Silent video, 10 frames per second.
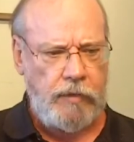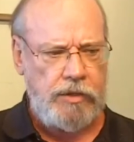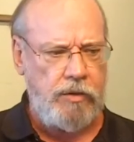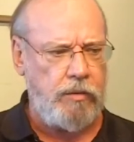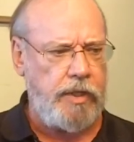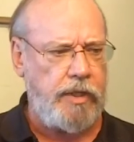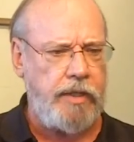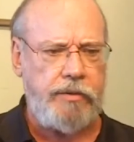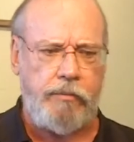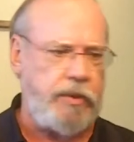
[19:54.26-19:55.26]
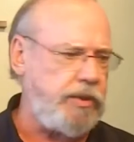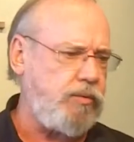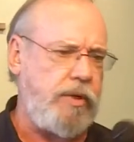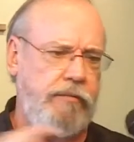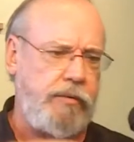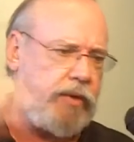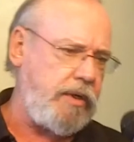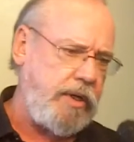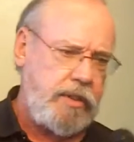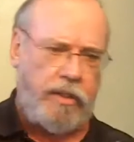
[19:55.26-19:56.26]
so when I got there, police were
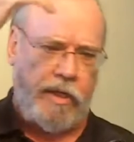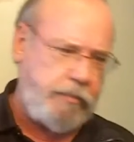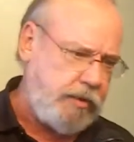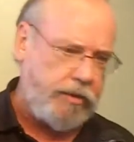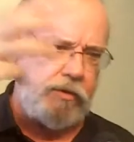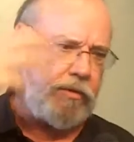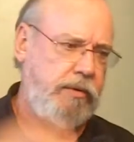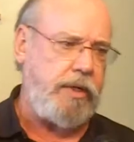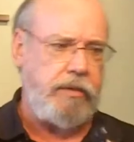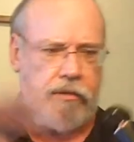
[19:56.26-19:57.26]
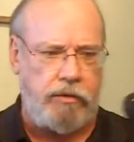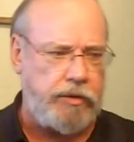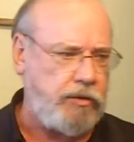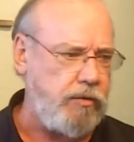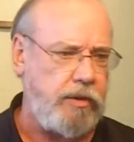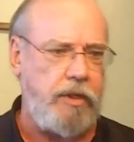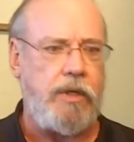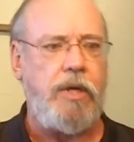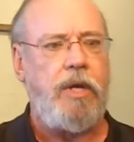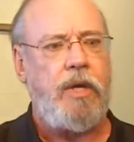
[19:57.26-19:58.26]
everywhere, helicopters going around, all this going
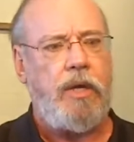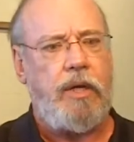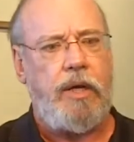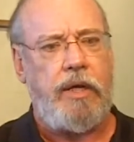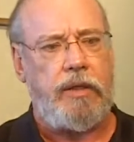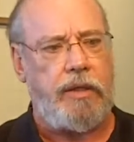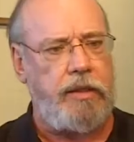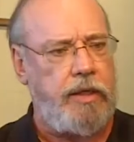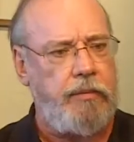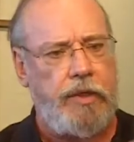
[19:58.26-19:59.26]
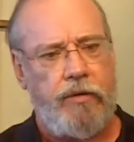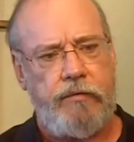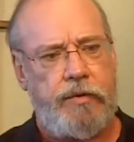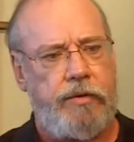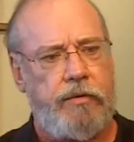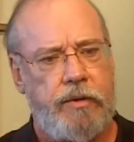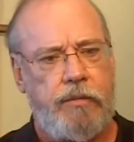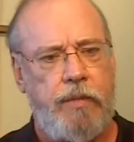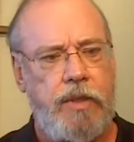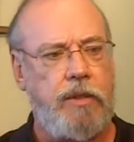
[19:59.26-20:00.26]
on. And they led me over to
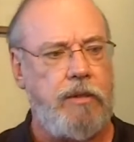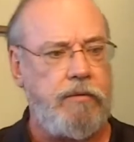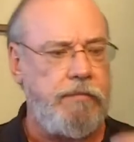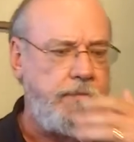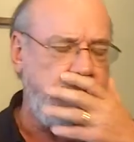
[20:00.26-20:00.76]
this bungalow.